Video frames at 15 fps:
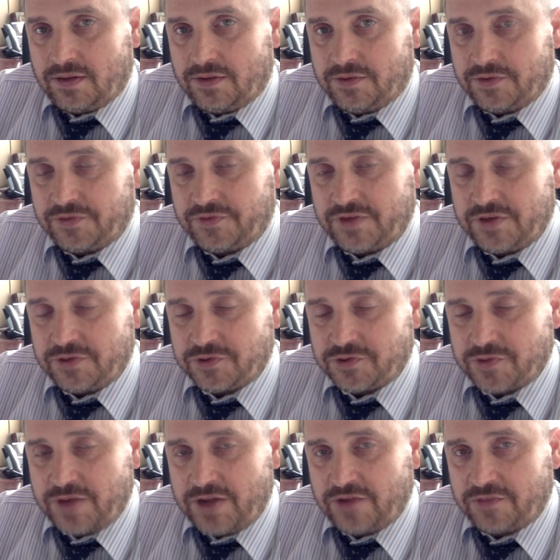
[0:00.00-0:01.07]
The single
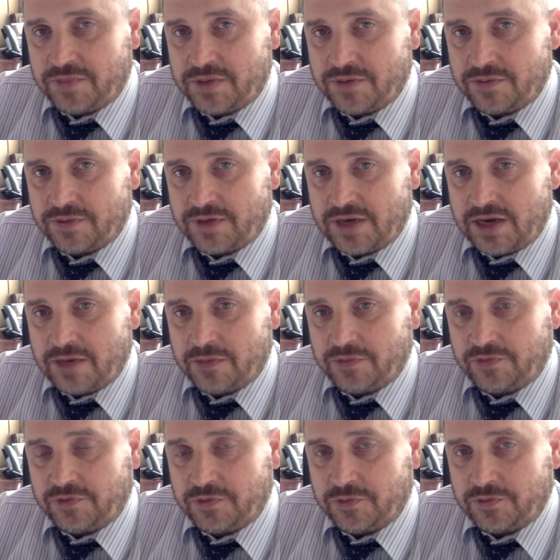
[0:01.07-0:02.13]
transmitter that I
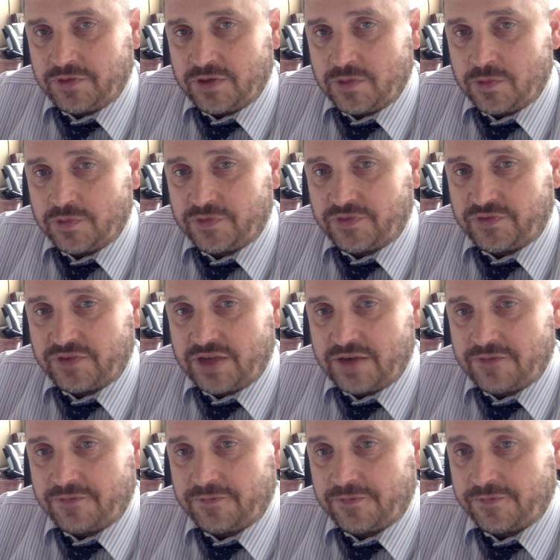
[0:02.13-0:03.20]
was using was
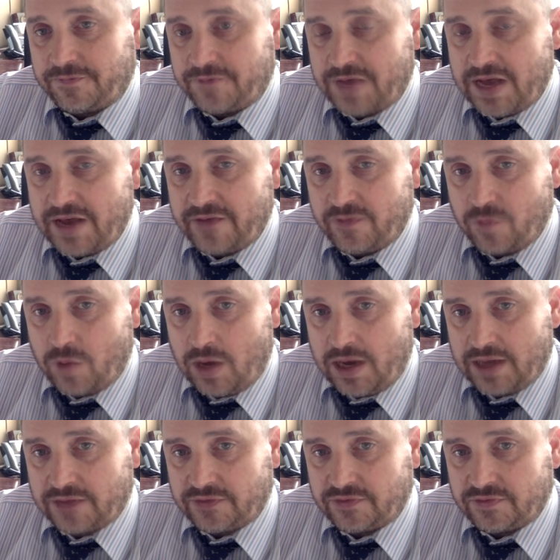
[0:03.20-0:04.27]
set for 5
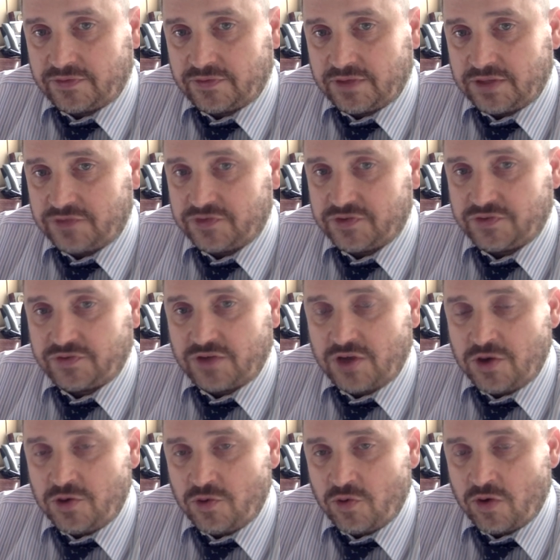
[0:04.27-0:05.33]
watts. It's just
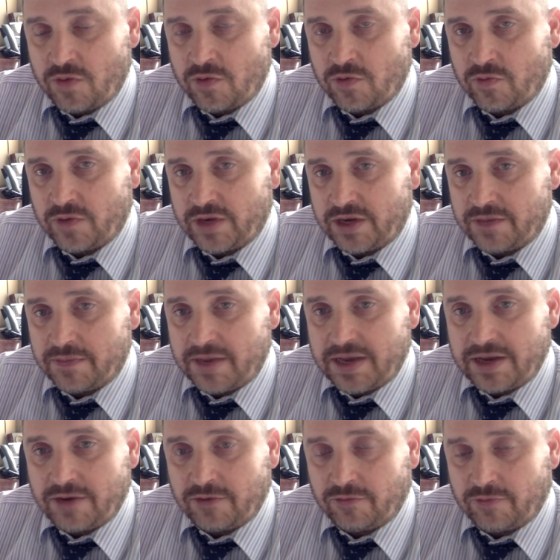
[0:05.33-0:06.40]
a normal rig,
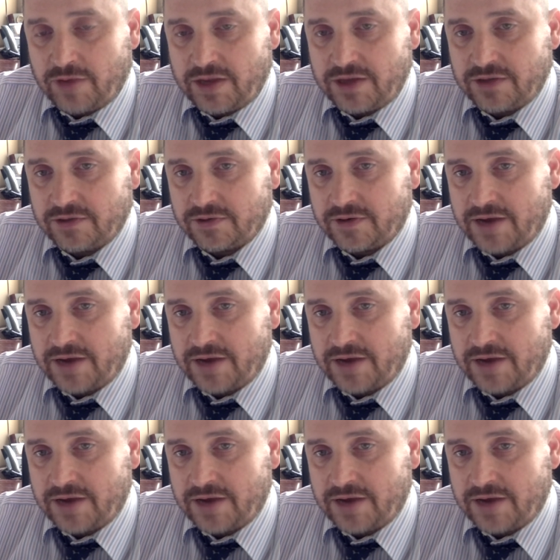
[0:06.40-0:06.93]
my regular